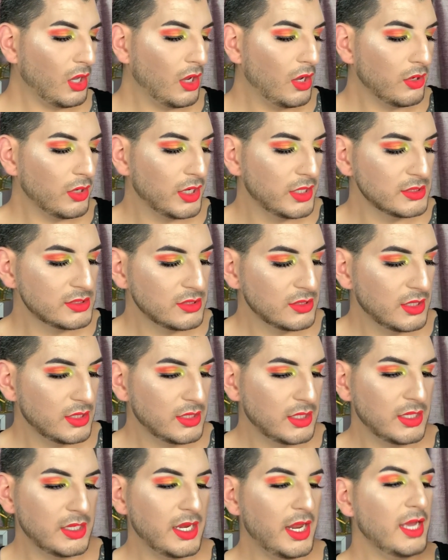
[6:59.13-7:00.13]
Okay, so then
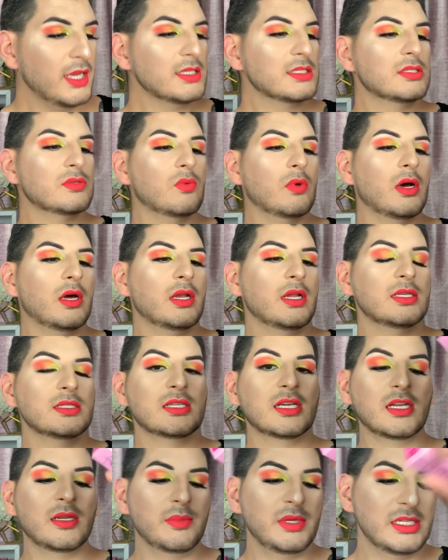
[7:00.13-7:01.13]
the next one is
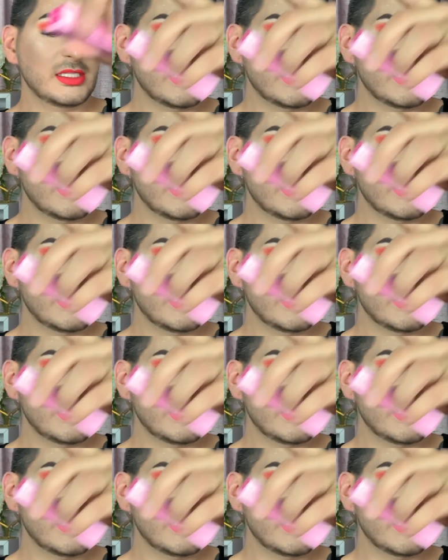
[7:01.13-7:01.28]
going to be